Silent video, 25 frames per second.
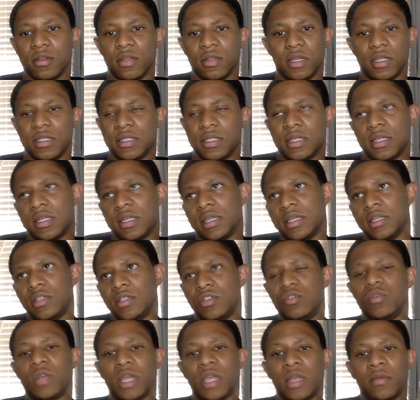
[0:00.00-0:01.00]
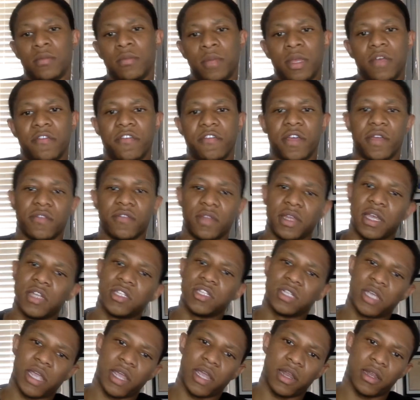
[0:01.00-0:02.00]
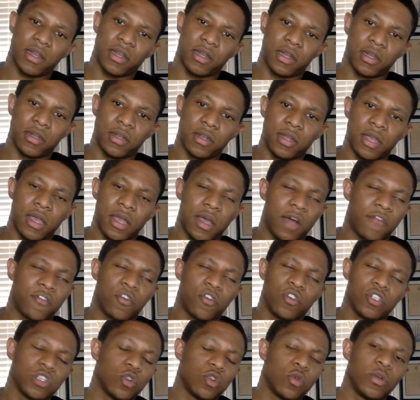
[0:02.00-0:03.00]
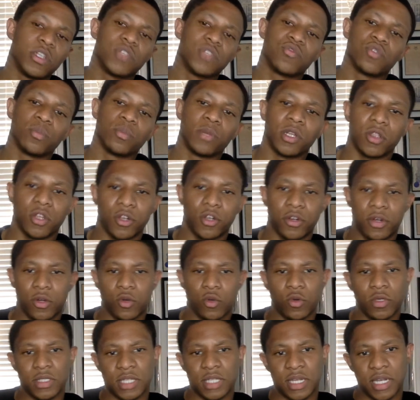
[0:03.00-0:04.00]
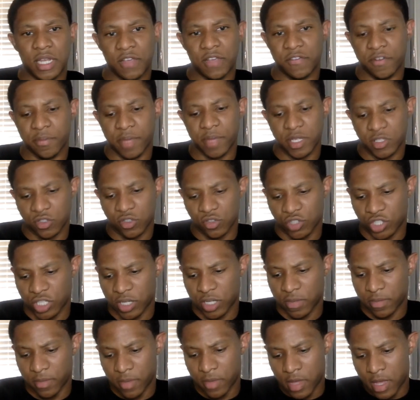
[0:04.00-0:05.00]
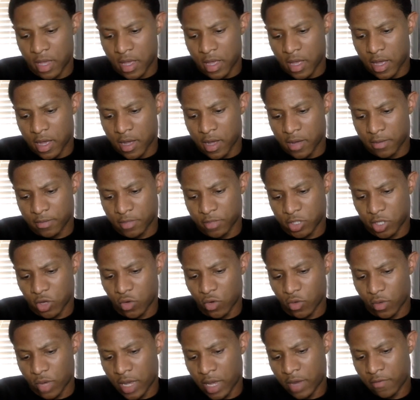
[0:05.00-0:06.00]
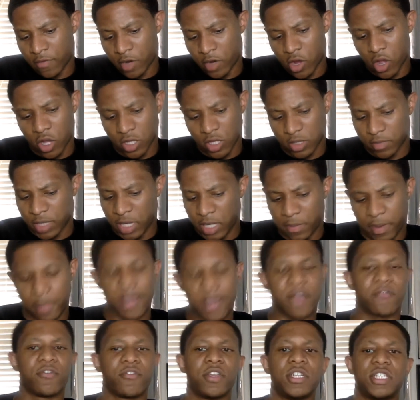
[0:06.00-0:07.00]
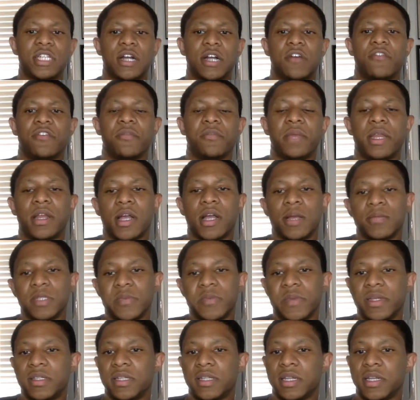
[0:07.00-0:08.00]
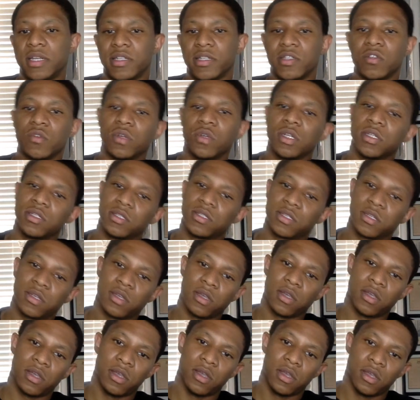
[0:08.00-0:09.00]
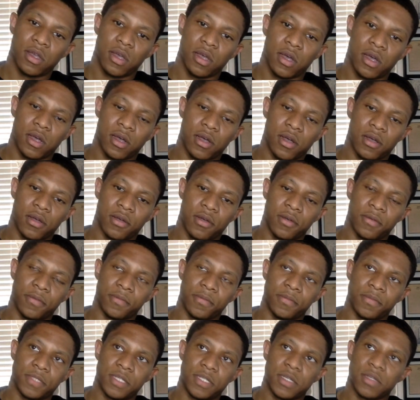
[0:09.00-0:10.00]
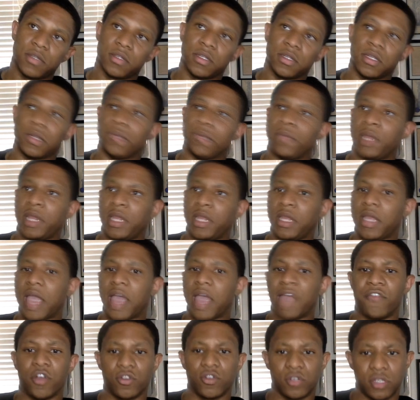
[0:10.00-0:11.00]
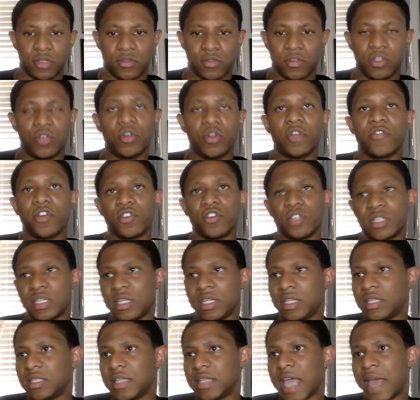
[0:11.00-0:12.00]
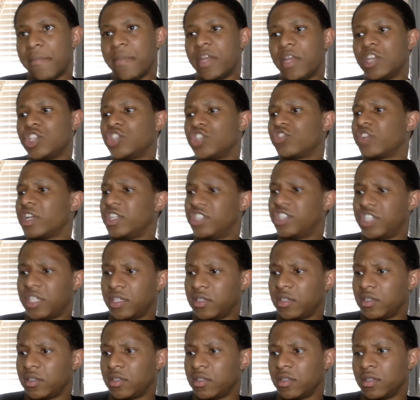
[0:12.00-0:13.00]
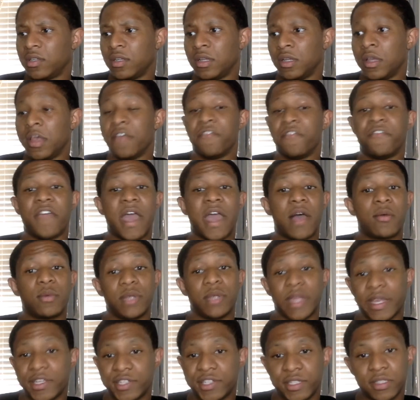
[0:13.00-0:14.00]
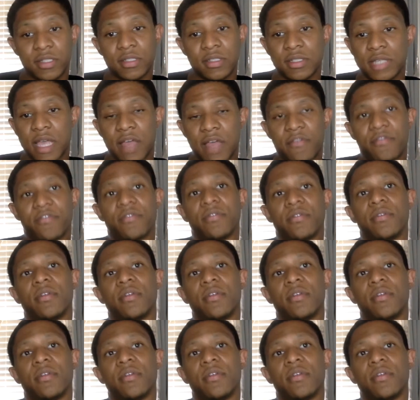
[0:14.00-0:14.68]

is it, eh, eh, you can be effectively educated and of course always room to learn always a need for mentorship um, so in regards many people have reached out for me to come speak to their students um, to many adverse universities administration foundations have